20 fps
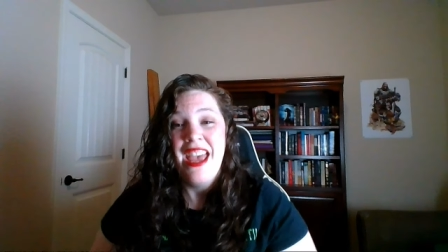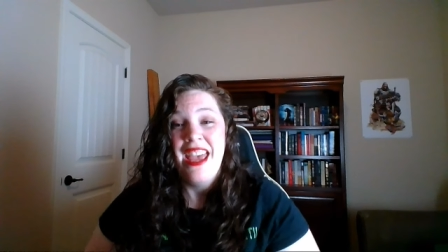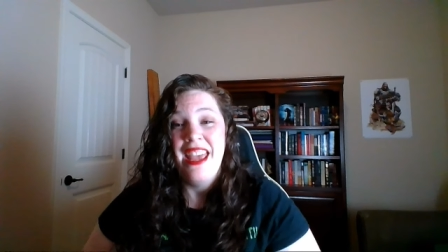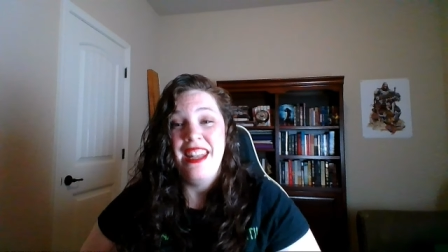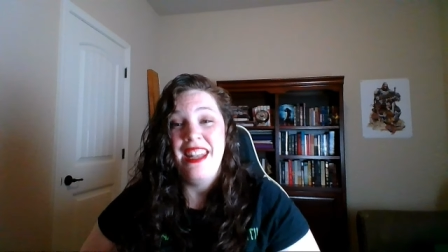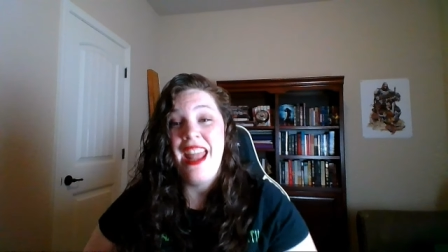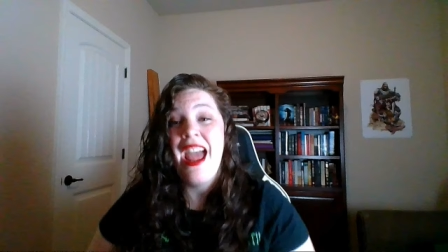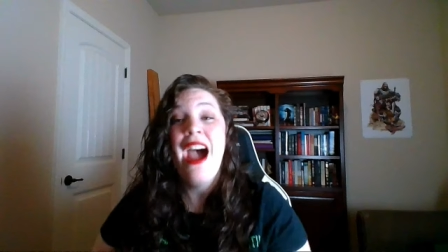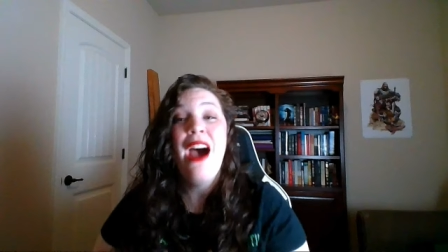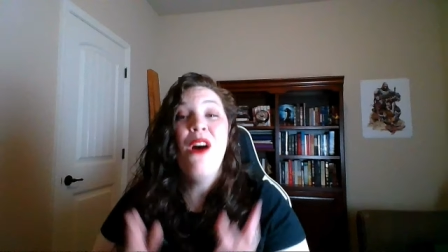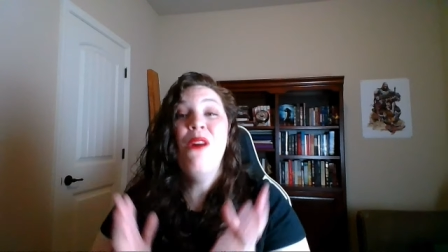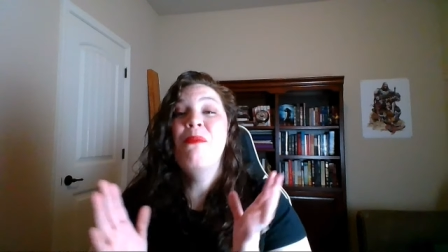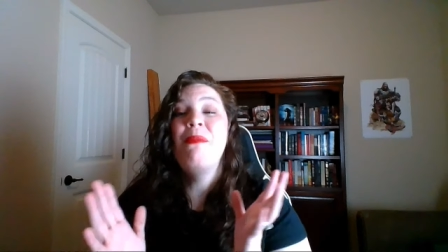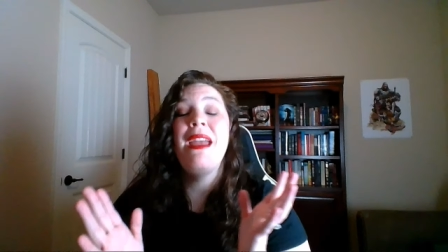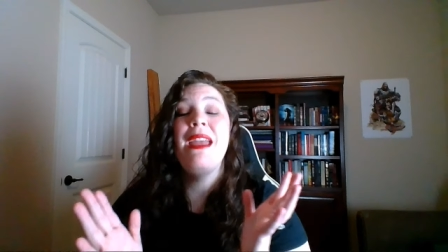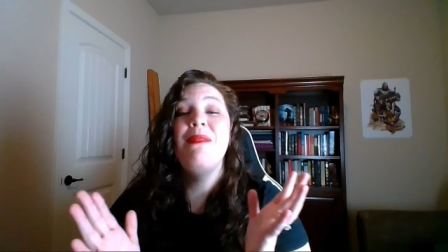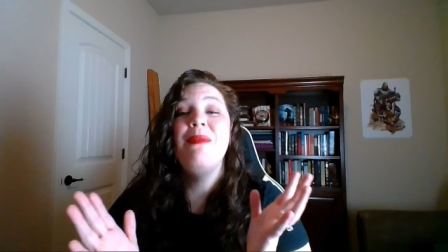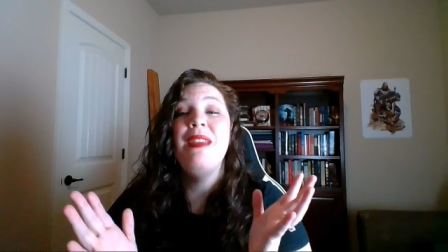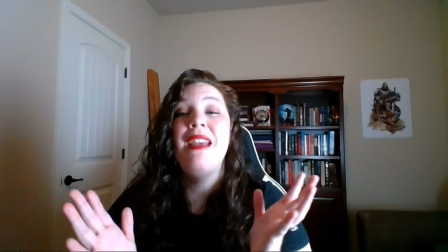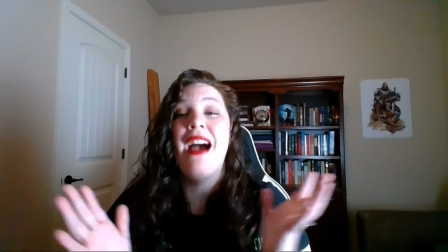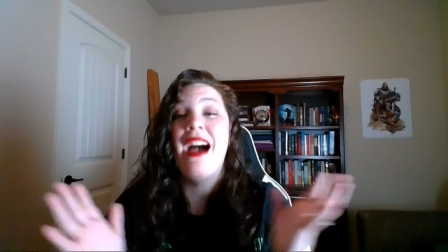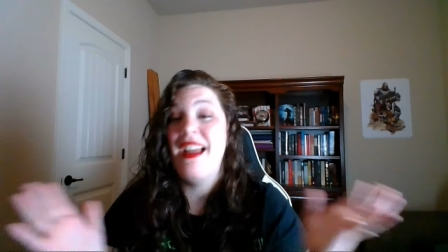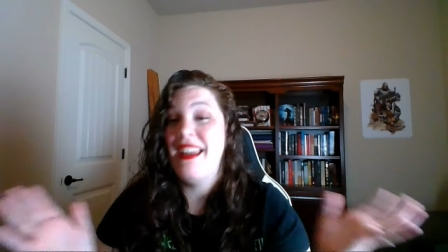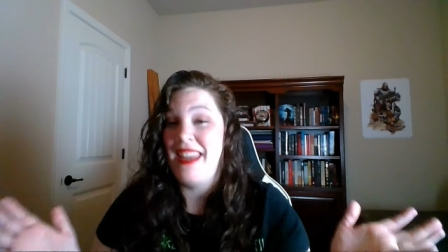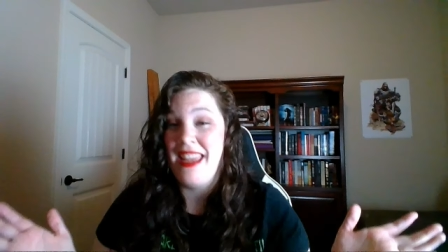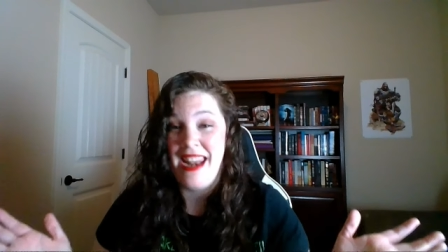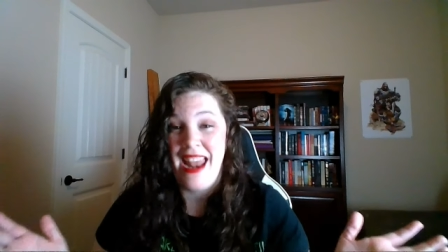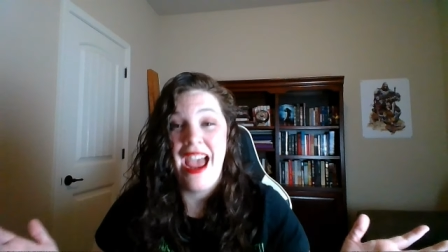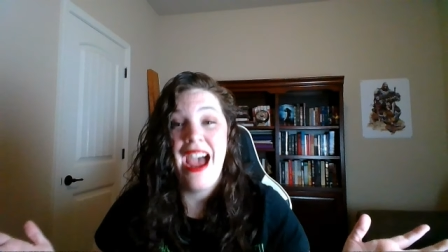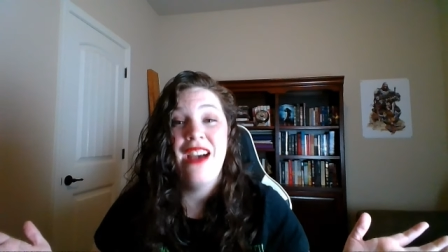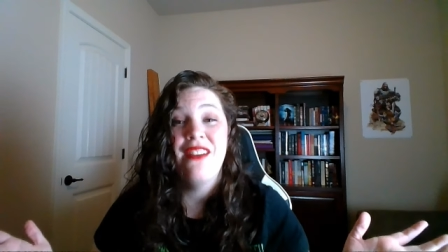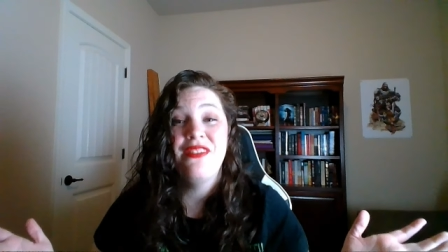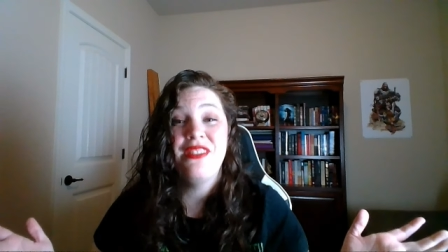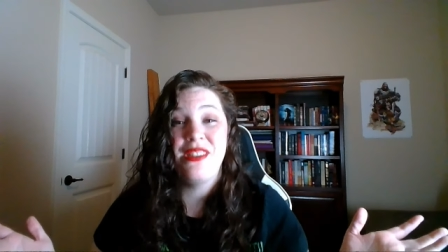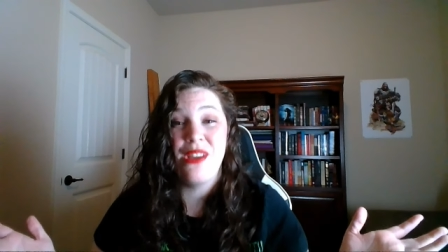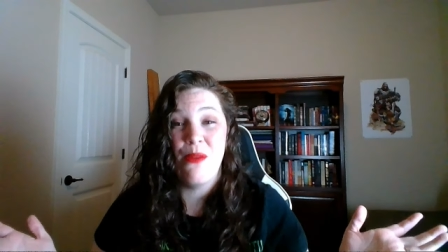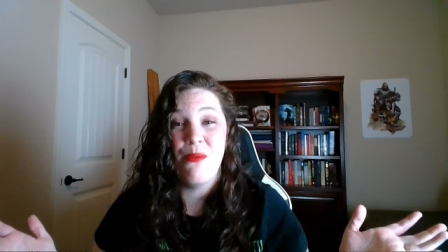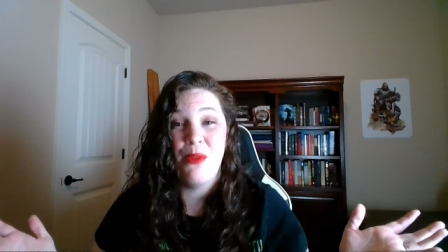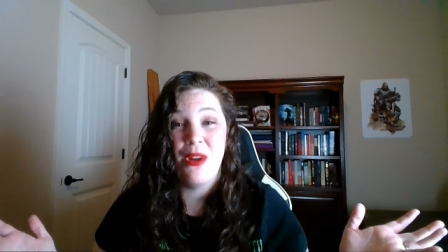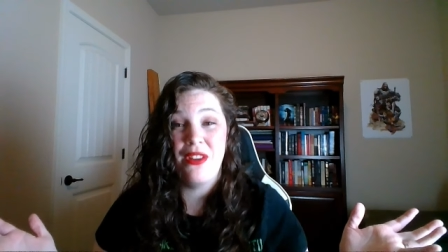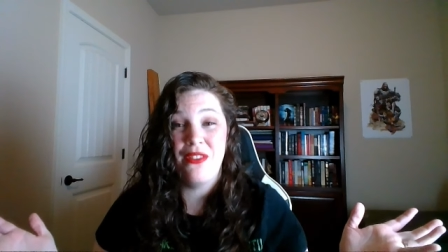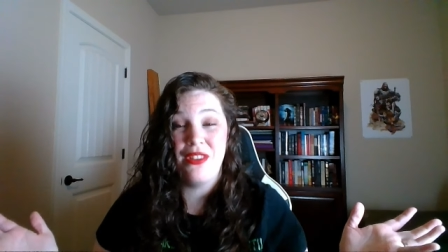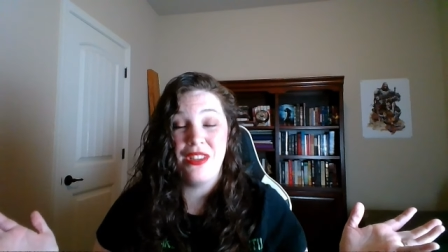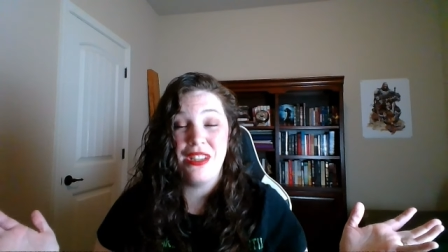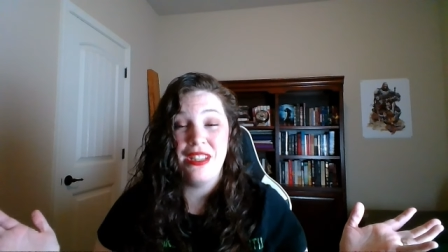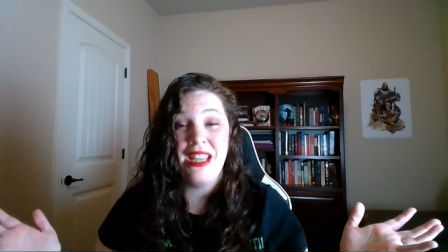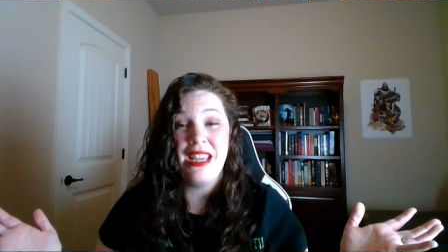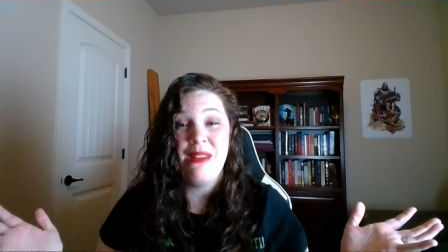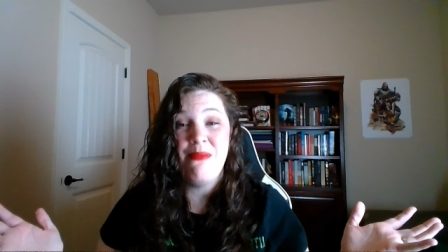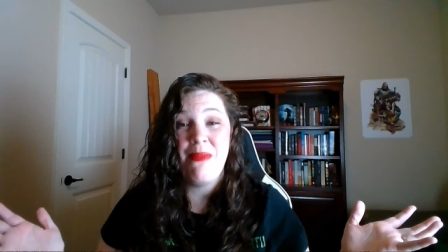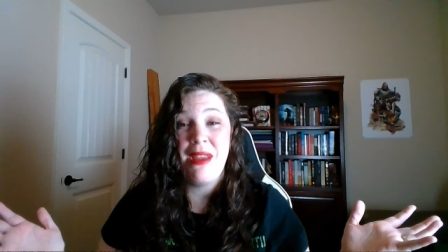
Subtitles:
now maybe I can have somewhat of a clean